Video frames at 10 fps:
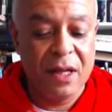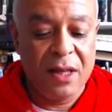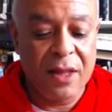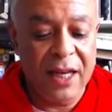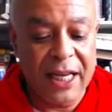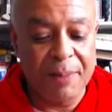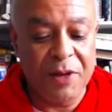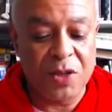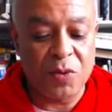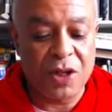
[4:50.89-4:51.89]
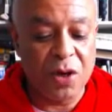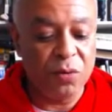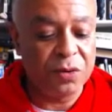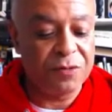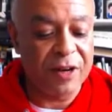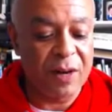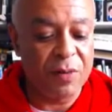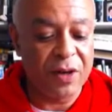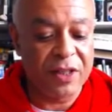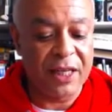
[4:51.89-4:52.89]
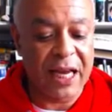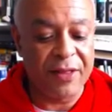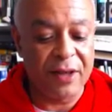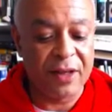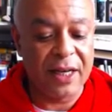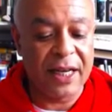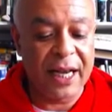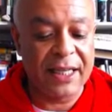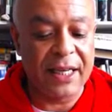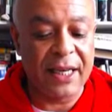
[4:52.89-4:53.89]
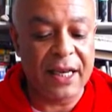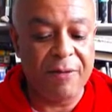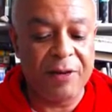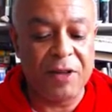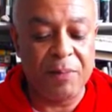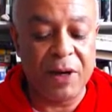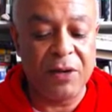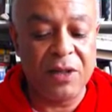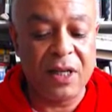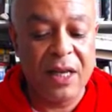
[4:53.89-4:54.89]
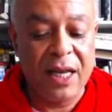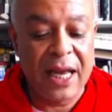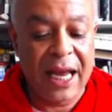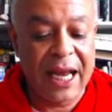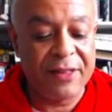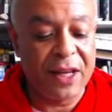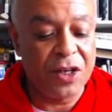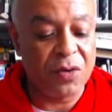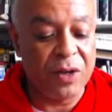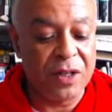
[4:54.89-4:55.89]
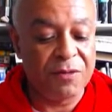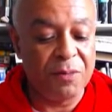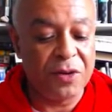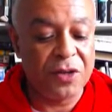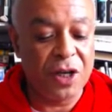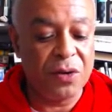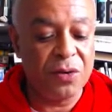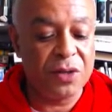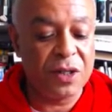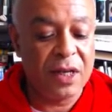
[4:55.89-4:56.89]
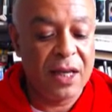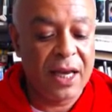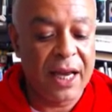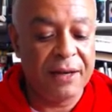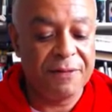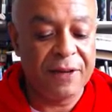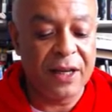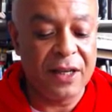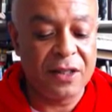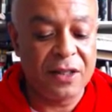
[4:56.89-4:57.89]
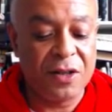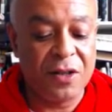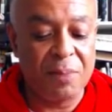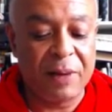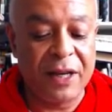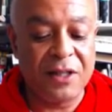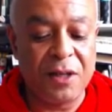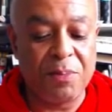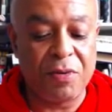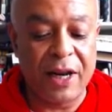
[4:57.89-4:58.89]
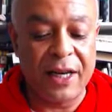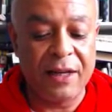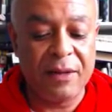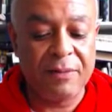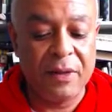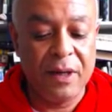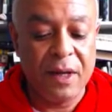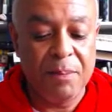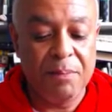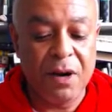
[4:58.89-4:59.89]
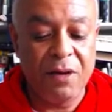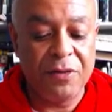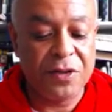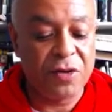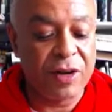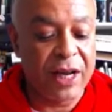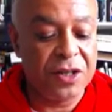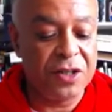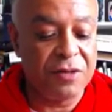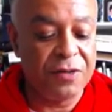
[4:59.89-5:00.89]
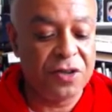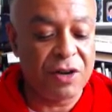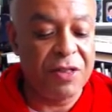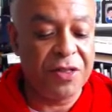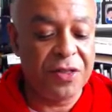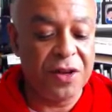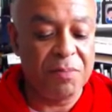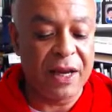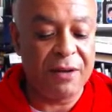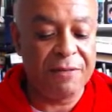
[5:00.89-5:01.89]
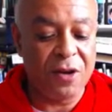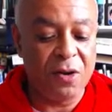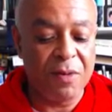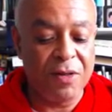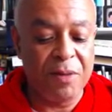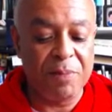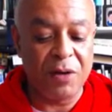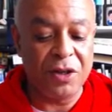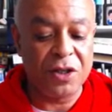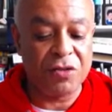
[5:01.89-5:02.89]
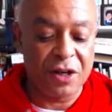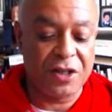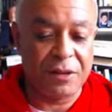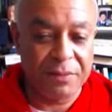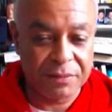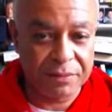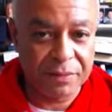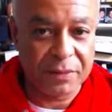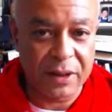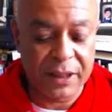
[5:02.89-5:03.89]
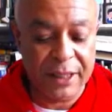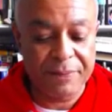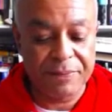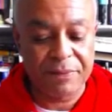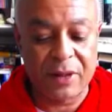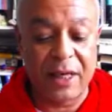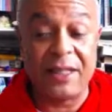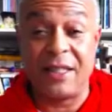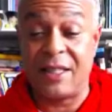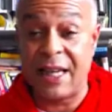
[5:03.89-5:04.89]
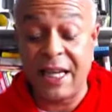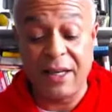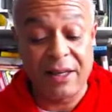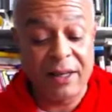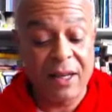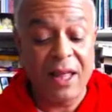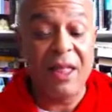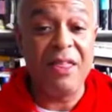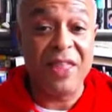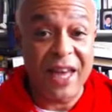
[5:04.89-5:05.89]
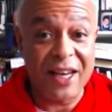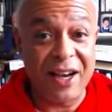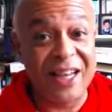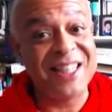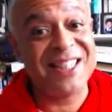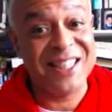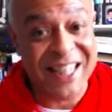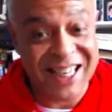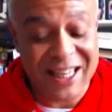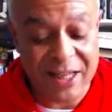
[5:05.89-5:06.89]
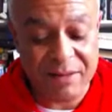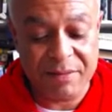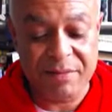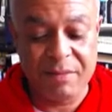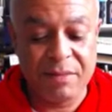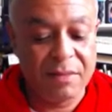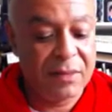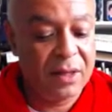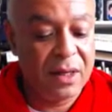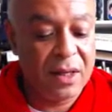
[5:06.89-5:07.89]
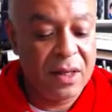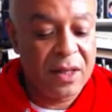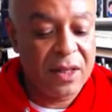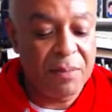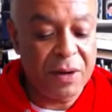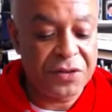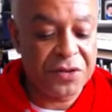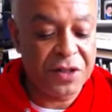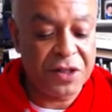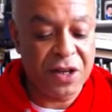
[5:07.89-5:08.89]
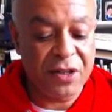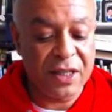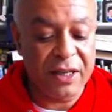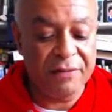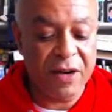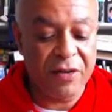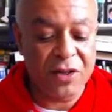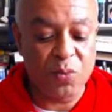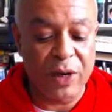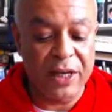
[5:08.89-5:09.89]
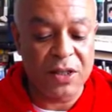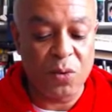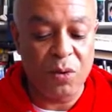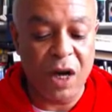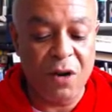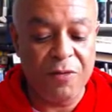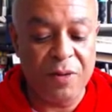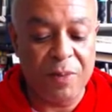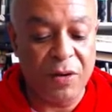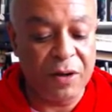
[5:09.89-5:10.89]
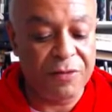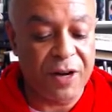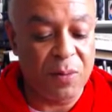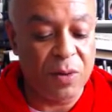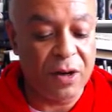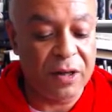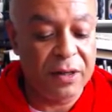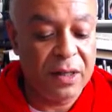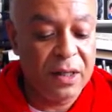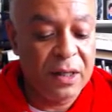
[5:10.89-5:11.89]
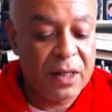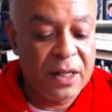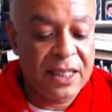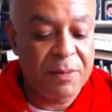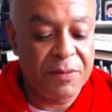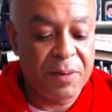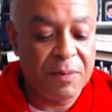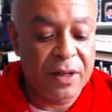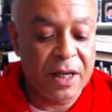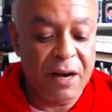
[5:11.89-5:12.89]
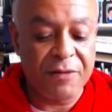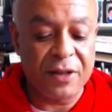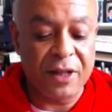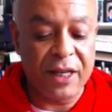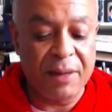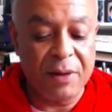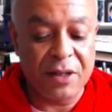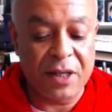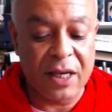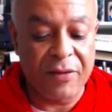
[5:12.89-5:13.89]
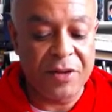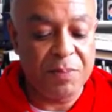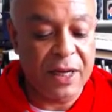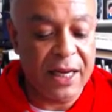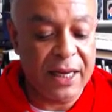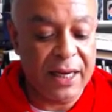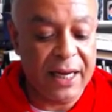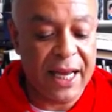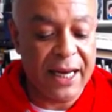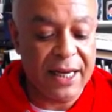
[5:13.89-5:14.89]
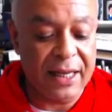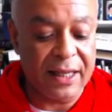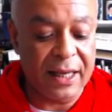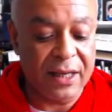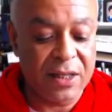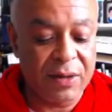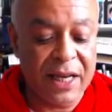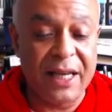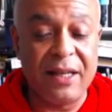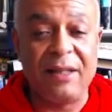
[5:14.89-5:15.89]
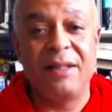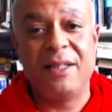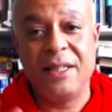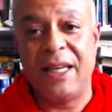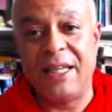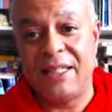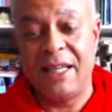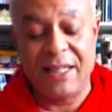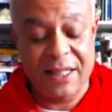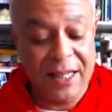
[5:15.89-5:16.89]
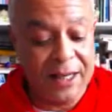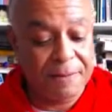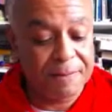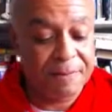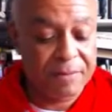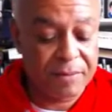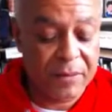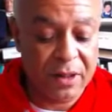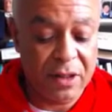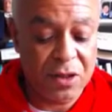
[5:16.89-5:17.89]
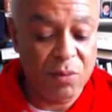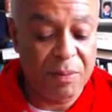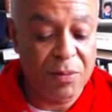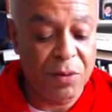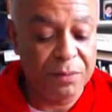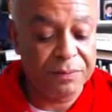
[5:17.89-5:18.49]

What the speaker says: the ligaments which hold the framework together, connecting and covering the bones at their joints from the toes and fingers to the base of the brain, marvellous creations of strength that make firm the bony structure. Okay? He says again, then I see the muscles inserting in various ways all over the bony framework, some of them covering the ligaments and others beginning and ending there. So again, seeing, seeing, seeing. Let's do one more.